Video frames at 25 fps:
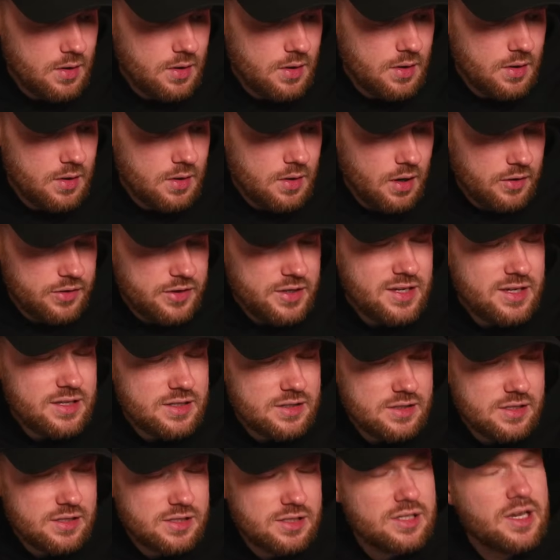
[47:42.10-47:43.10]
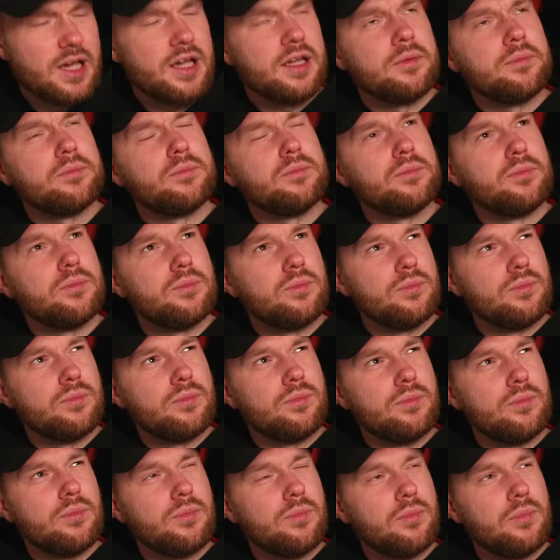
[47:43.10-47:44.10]
I think it's the same
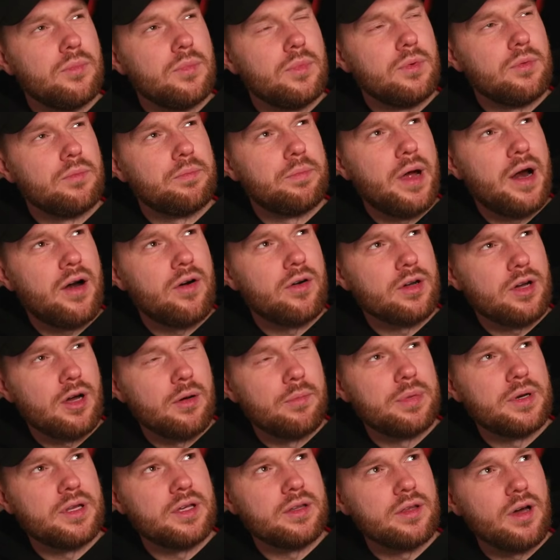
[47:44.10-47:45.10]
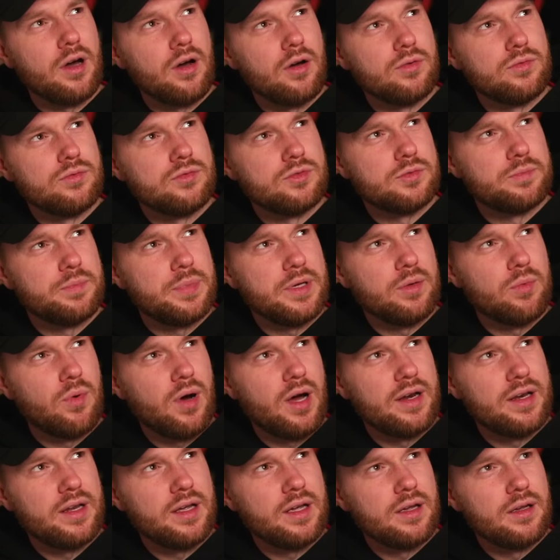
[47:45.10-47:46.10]
parent company that owns
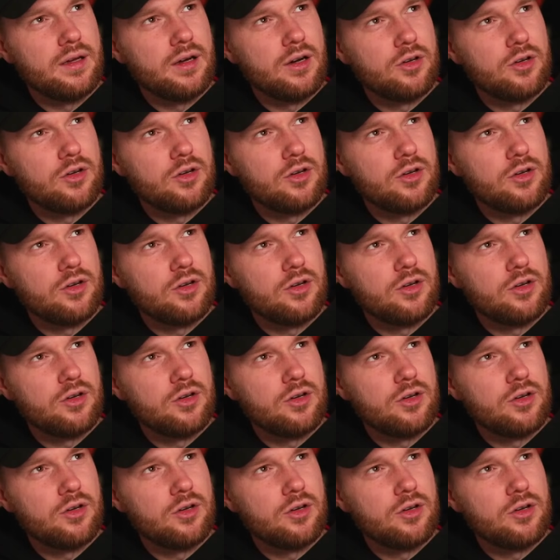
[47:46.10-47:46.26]
BYD.